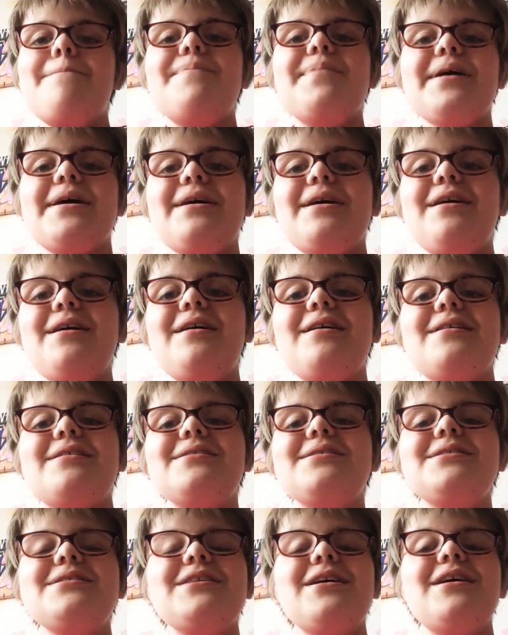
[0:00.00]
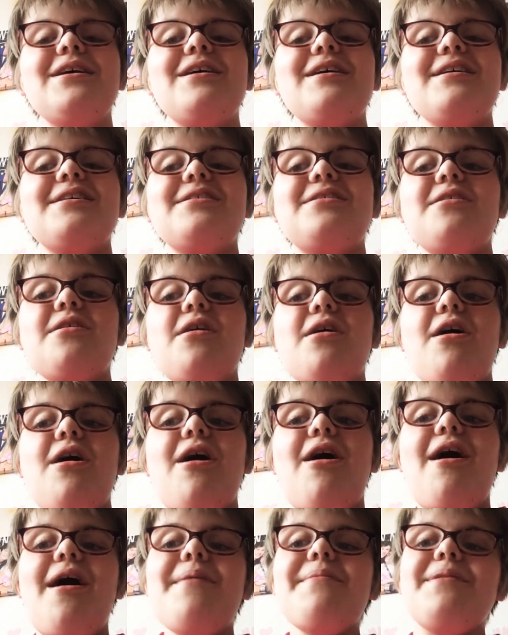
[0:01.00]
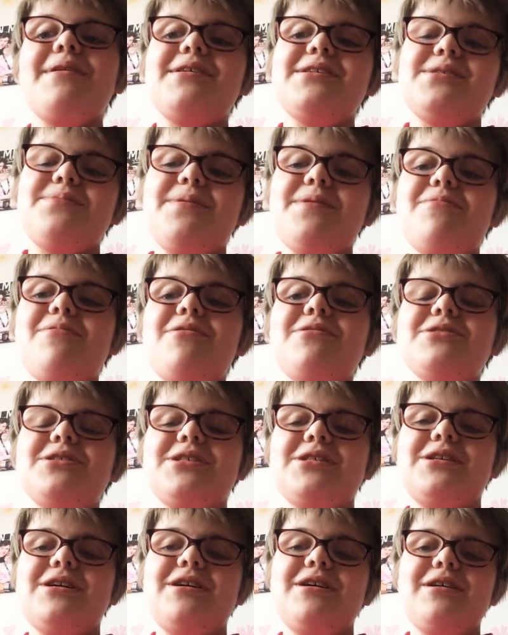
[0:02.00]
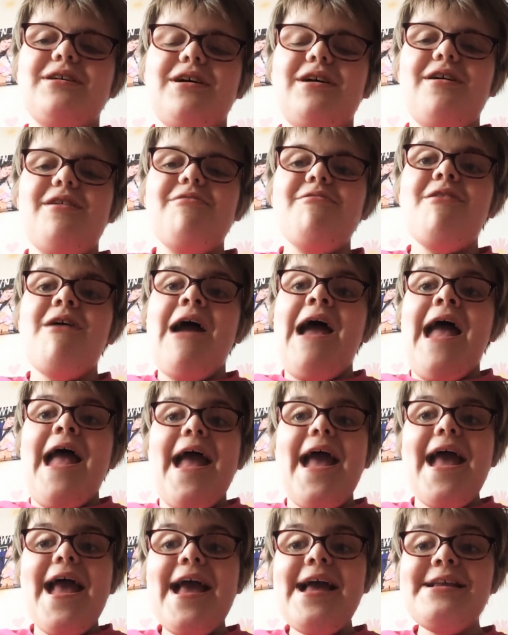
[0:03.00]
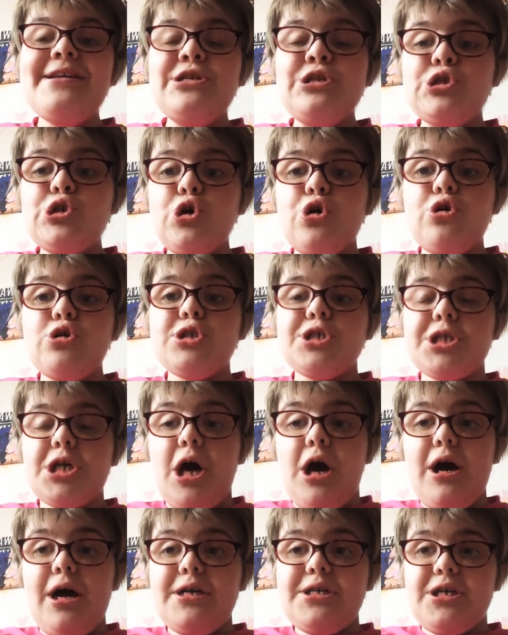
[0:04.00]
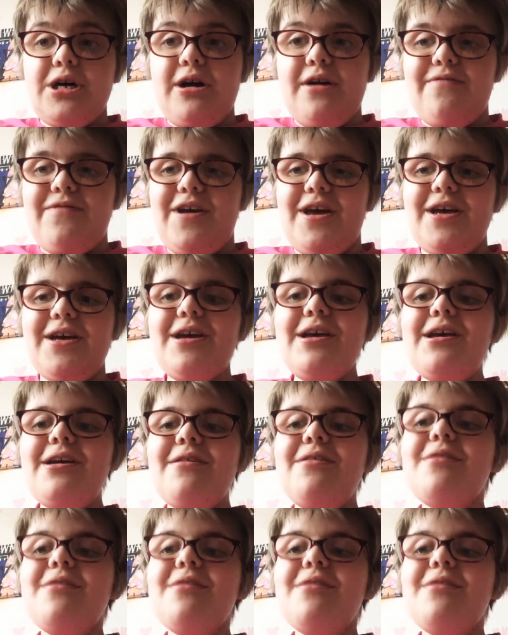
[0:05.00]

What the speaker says: because I'm going to be watching her go indoor skydiving,